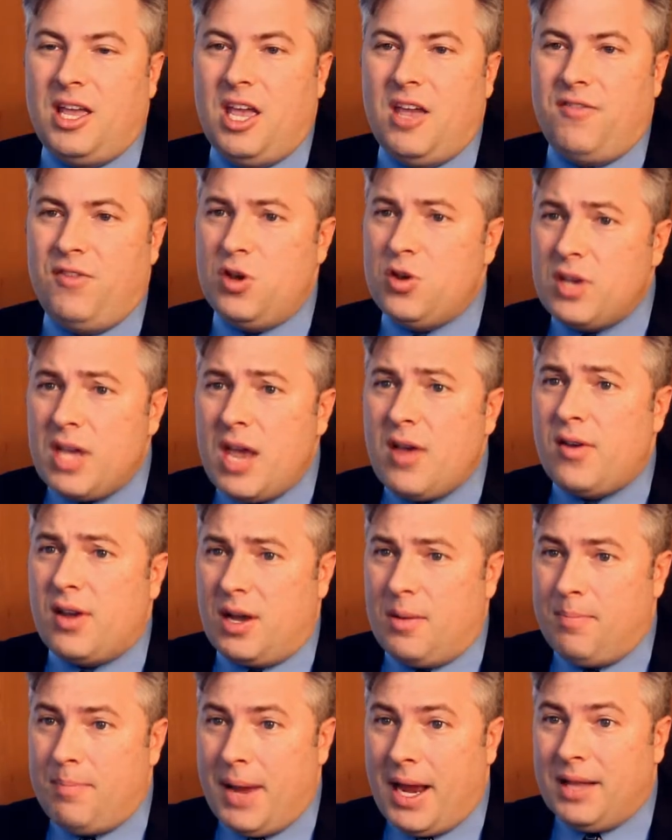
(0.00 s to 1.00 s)
If you're
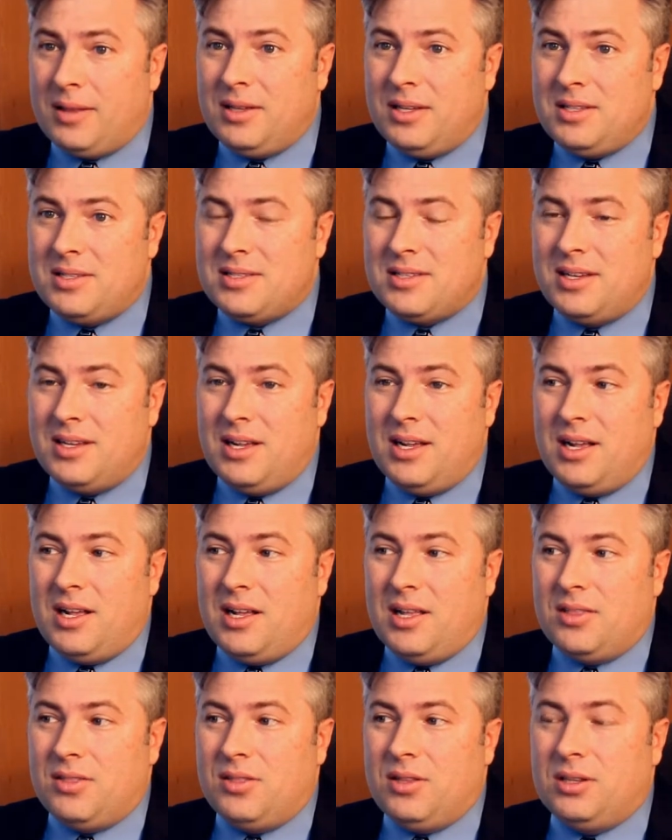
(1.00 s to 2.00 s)
carrying a balance,
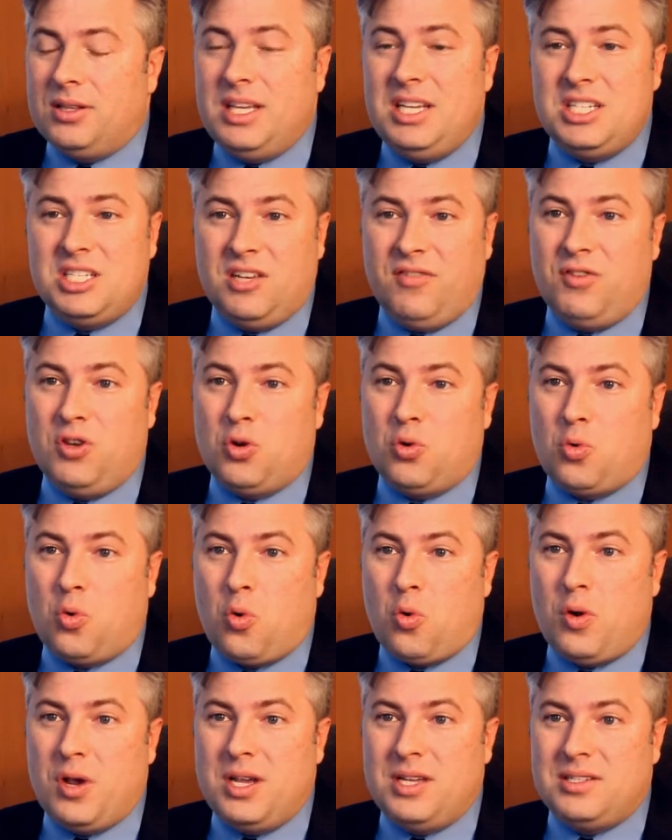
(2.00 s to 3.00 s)
the least of your
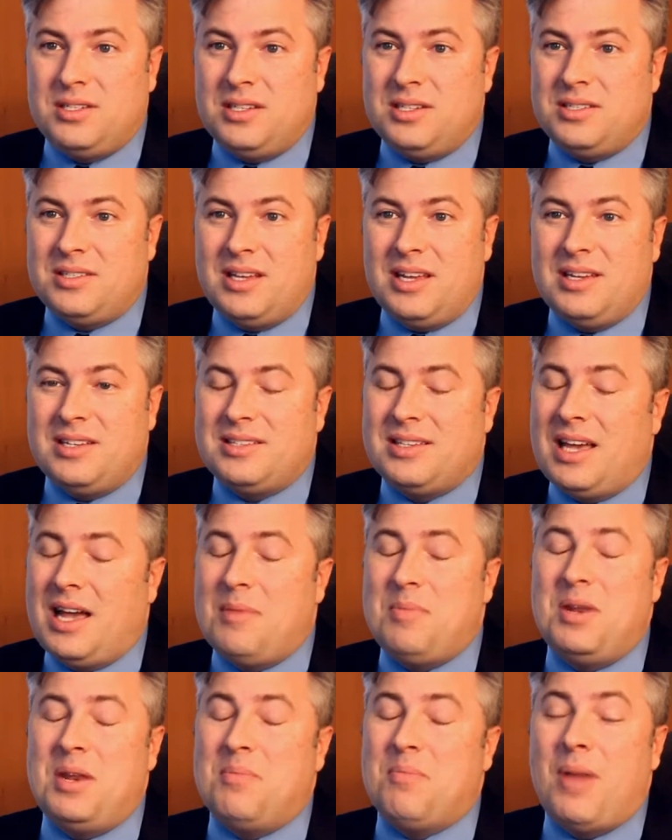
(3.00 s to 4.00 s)
worries is, is
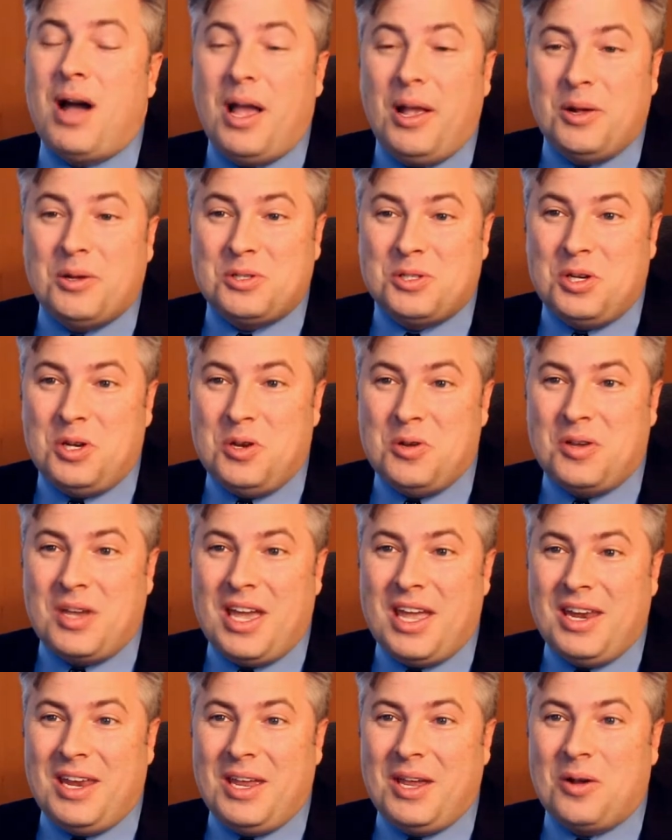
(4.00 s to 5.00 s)
how many miles are you
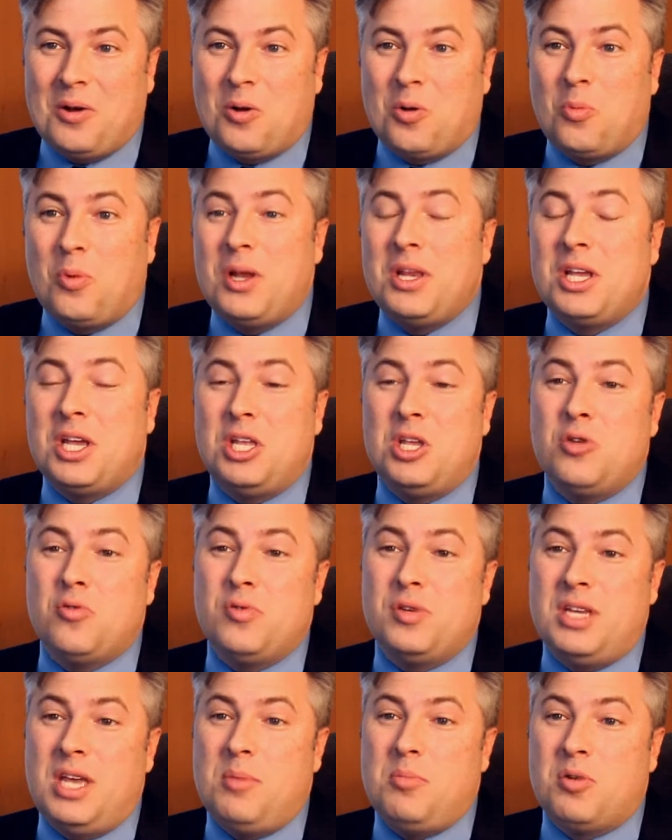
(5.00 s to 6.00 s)
getting or when can you
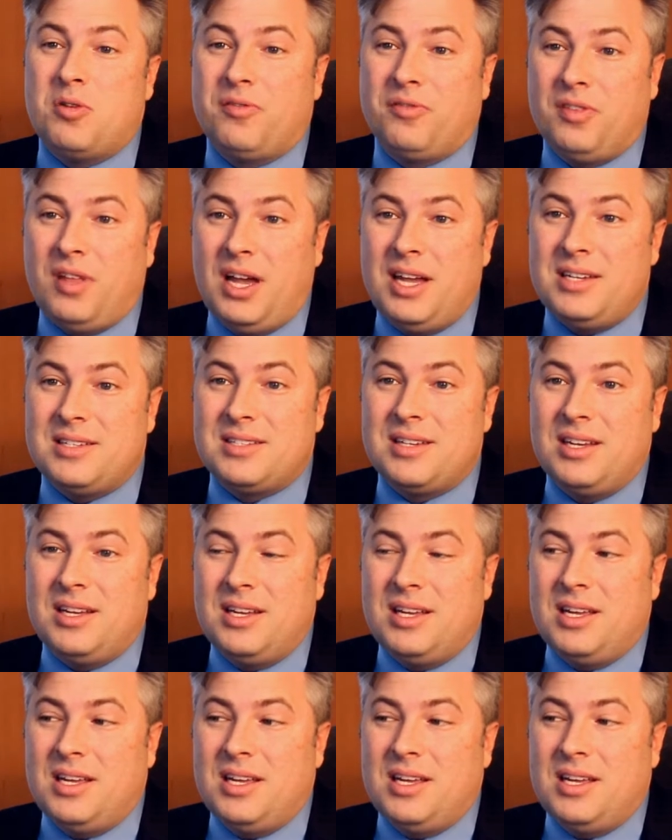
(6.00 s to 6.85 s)
redeem your flights.